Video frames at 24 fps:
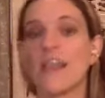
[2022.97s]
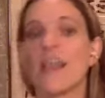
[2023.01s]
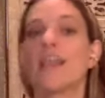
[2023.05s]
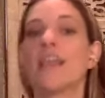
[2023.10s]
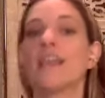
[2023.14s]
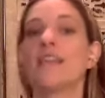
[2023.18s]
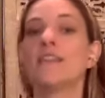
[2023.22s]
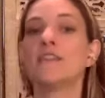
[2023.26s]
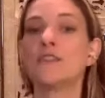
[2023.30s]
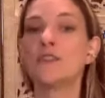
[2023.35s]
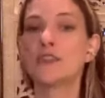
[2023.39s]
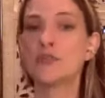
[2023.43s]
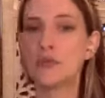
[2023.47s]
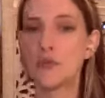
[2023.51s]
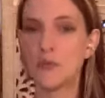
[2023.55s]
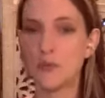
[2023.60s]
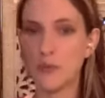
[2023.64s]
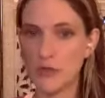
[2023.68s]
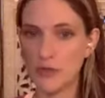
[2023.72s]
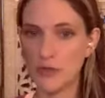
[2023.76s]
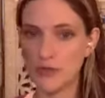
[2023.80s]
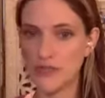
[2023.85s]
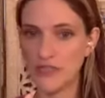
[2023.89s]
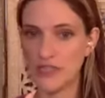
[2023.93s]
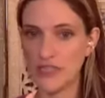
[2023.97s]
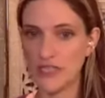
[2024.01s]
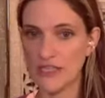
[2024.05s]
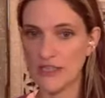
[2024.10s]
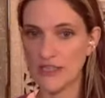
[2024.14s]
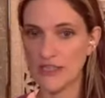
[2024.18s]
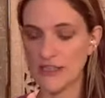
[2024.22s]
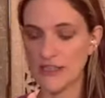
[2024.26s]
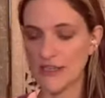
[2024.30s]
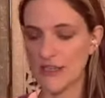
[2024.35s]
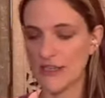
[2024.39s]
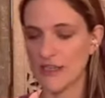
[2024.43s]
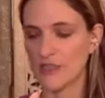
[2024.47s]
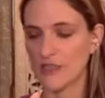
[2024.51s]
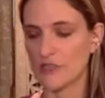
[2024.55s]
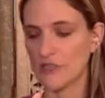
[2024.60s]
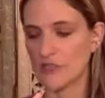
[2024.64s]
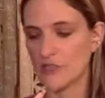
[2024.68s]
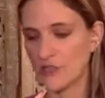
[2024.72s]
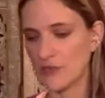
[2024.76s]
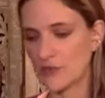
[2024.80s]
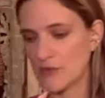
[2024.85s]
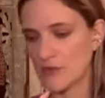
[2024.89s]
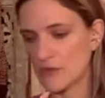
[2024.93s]
into a person
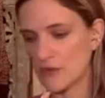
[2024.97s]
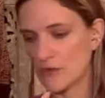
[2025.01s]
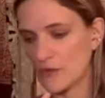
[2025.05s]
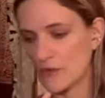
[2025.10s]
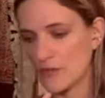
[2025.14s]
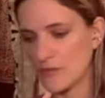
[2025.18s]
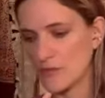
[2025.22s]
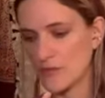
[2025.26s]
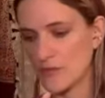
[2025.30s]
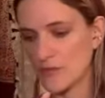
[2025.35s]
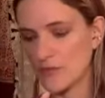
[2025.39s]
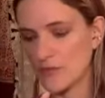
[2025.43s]
to